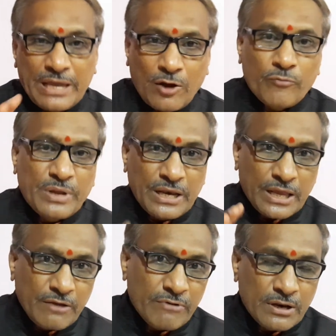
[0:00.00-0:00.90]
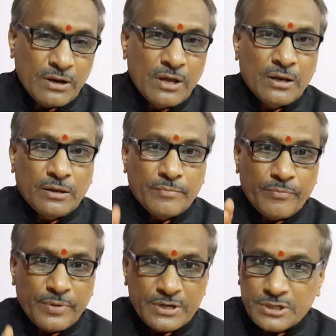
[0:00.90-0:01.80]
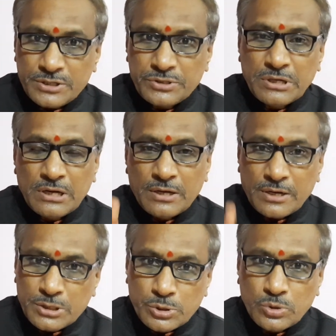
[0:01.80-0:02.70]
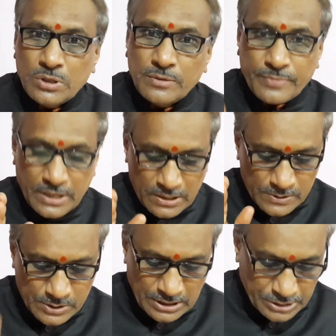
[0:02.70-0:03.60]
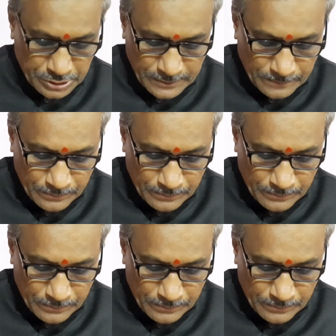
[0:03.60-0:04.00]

have been given the British received pronunciation.